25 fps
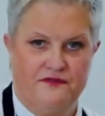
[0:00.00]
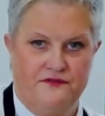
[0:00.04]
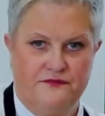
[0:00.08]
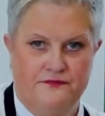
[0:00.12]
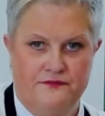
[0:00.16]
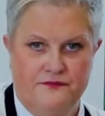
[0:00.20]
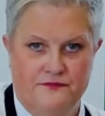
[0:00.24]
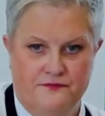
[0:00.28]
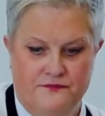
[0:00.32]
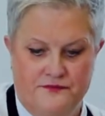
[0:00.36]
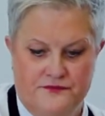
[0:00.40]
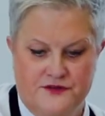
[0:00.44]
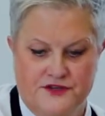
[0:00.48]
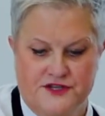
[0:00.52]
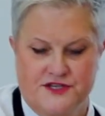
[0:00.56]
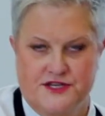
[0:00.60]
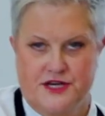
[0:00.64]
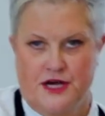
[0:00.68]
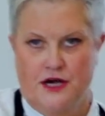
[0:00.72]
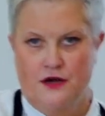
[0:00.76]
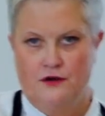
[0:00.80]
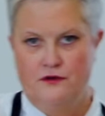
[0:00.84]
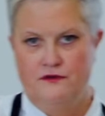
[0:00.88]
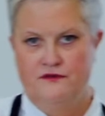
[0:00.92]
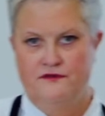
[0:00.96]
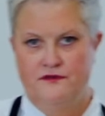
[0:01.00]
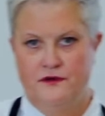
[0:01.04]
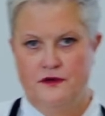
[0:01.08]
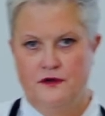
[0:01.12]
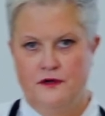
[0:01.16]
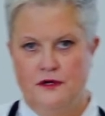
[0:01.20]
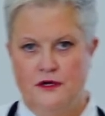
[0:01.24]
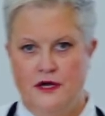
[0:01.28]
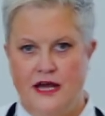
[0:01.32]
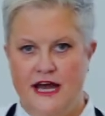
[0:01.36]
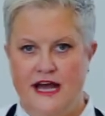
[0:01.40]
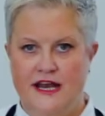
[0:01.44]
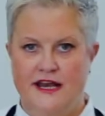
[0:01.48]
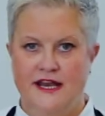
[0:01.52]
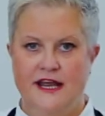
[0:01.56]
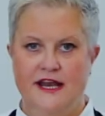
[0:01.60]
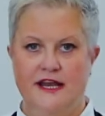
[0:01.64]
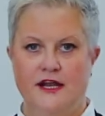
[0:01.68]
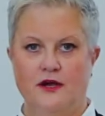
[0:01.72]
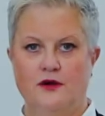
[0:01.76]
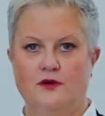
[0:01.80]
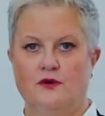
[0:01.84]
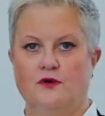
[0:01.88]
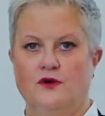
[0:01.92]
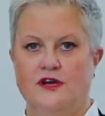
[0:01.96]
the stove and let
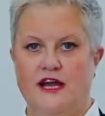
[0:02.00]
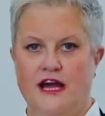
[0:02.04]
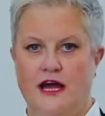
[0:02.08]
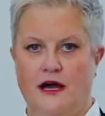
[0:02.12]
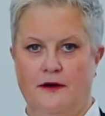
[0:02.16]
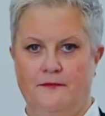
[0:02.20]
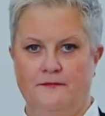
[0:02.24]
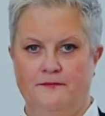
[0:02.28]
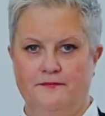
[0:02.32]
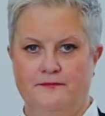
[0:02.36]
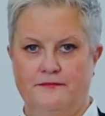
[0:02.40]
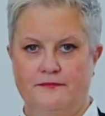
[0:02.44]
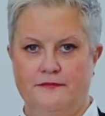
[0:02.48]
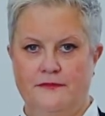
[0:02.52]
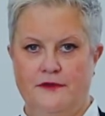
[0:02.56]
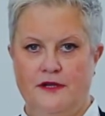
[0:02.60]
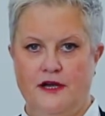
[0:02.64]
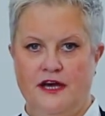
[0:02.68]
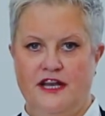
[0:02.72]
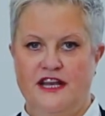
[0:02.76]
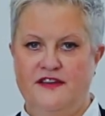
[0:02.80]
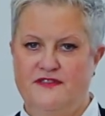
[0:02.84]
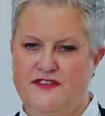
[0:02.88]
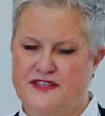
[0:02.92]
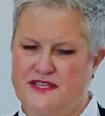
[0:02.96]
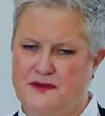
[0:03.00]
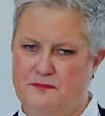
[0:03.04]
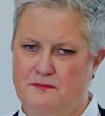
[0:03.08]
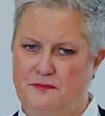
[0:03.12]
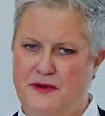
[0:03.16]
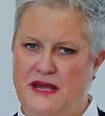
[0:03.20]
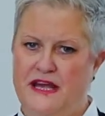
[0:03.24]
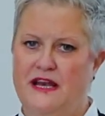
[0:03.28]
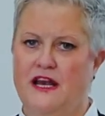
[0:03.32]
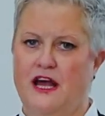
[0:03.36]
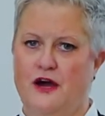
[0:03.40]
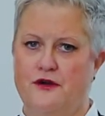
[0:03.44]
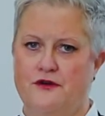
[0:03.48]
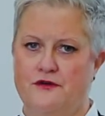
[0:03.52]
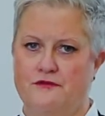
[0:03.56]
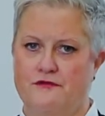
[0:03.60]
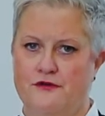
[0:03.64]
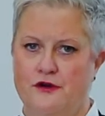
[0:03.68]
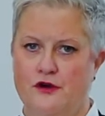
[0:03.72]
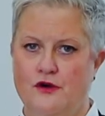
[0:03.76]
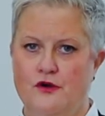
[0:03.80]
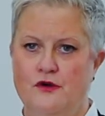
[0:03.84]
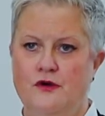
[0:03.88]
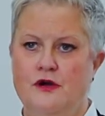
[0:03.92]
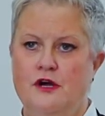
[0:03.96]
it cool down. And if it's a big load of
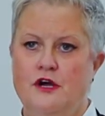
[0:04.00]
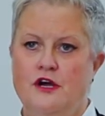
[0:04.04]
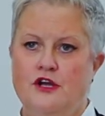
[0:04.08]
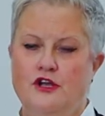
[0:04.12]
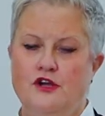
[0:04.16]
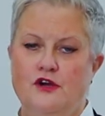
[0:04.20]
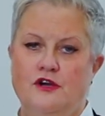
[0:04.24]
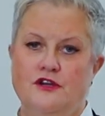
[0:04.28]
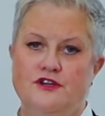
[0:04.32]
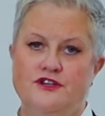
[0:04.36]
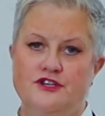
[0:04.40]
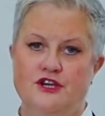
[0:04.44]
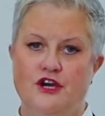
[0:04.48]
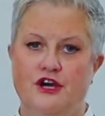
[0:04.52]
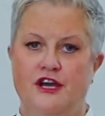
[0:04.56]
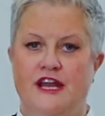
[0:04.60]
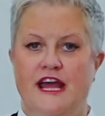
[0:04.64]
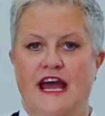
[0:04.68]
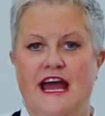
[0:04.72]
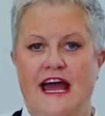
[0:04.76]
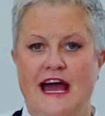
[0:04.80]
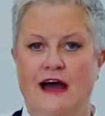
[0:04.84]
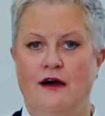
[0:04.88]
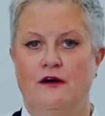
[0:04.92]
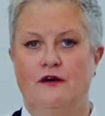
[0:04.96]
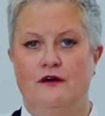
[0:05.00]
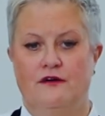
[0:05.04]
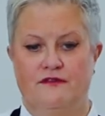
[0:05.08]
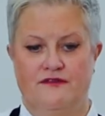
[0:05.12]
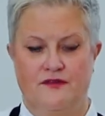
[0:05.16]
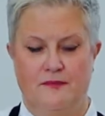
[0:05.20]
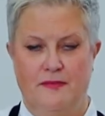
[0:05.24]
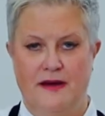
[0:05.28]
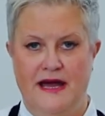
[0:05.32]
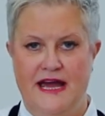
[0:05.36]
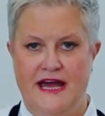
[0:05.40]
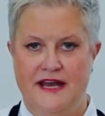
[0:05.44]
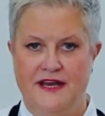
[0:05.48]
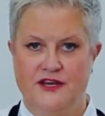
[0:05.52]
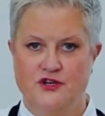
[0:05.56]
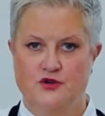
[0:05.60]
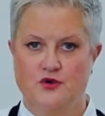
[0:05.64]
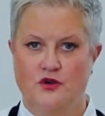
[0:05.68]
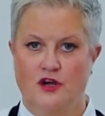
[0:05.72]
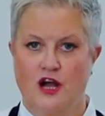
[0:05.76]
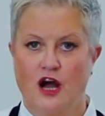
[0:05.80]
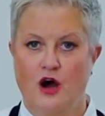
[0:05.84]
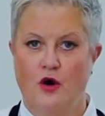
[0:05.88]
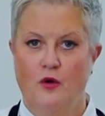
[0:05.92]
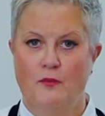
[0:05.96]
roux, you can turn it out of the pan into
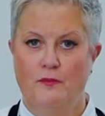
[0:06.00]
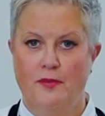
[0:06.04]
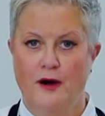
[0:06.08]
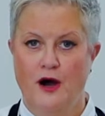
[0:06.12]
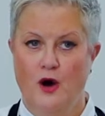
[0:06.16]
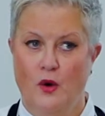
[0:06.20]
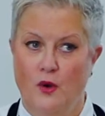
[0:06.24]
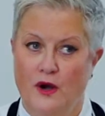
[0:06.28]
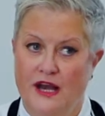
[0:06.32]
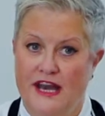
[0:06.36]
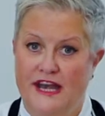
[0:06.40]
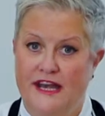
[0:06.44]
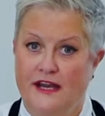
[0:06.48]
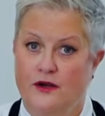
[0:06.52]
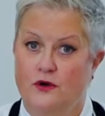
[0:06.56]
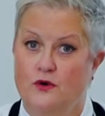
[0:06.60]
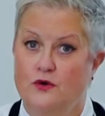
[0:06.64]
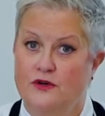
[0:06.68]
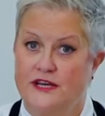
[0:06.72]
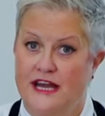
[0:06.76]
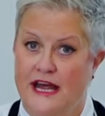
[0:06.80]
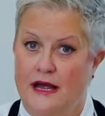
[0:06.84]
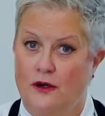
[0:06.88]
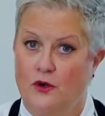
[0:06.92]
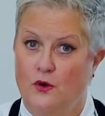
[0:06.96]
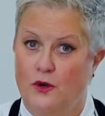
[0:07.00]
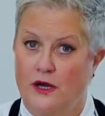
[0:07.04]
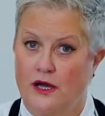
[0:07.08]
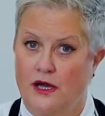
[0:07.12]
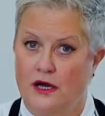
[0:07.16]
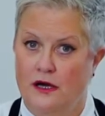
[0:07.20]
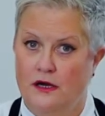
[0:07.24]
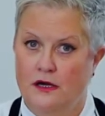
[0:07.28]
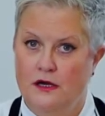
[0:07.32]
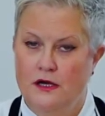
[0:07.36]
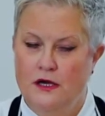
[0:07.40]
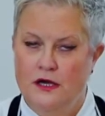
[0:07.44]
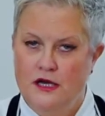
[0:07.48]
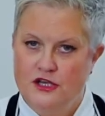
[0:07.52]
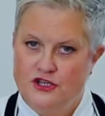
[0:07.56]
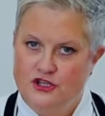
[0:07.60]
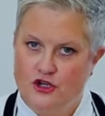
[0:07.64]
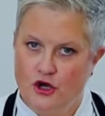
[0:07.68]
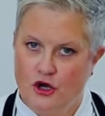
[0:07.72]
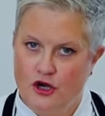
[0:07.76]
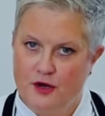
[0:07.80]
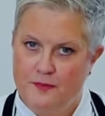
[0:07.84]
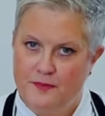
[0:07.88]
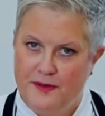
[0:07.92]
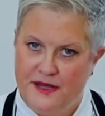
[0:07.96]
a cold bowl and let it cool down quicker. It's
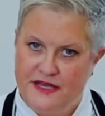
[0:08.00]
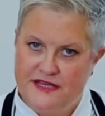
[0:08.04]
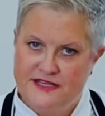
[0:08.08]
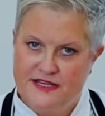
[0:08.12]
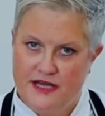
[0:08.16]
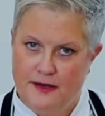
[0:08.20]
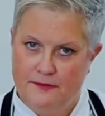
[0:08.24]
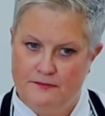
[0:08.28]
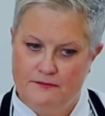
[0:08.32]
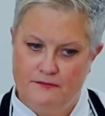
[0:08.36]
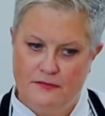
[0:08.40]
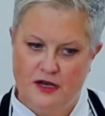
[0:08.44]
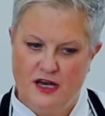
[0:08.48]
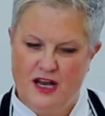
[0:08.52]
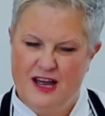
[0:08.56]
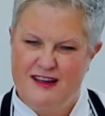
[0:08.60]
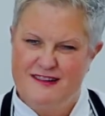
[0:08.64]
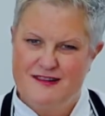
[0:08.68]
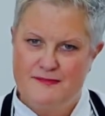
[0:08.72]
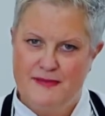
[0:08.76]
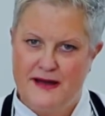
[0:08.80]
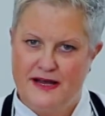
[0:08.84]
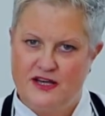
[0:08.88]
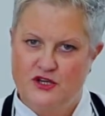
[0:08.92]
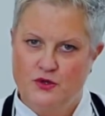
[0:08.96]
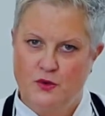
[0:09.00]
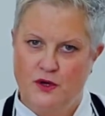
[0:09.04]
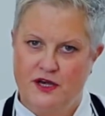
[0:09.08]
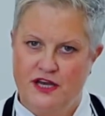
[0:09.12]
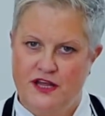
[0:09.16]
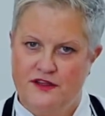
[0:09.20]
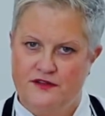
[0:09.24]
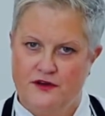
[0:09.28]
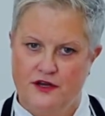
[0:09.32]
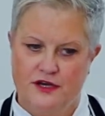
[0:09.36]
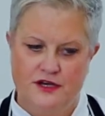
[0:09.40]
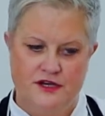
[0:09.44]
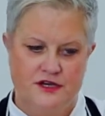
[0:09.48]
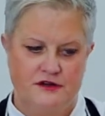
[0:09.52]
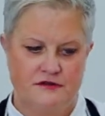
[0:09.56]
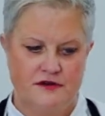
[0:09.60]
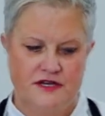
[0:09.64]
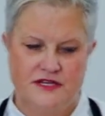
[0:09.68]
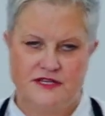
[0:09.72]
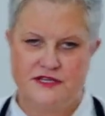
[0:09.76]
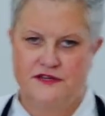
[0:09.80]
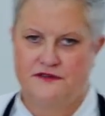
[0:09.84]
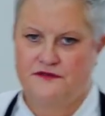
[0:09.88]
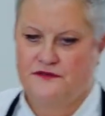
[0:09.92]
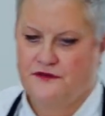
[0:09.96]
got to be around about 20, 30
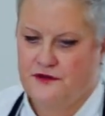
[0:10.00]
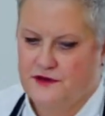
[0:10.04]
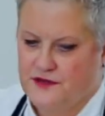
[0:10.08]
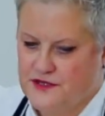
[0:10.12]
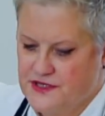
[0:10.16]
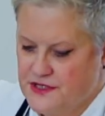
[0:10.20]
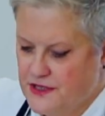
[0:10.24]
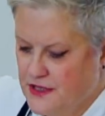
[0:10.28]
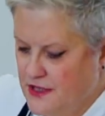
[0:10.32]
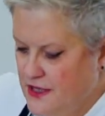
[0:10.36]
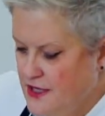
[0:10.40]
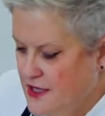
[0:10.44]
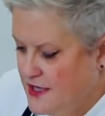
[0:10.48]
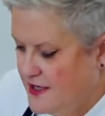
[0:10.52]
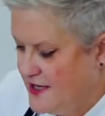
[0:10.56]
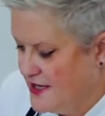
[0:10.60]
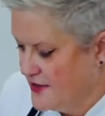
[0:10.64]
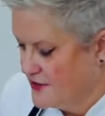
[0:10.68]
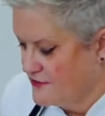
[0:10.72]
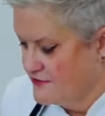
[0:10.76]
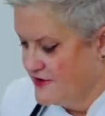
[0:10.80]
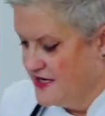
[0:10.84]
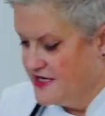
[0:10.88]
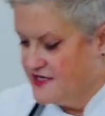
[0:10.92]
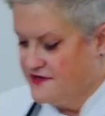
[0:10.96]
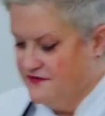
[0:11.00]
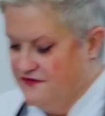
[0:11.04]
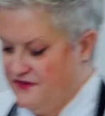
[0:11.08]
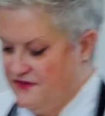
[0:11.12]
degrees difference. Now the reason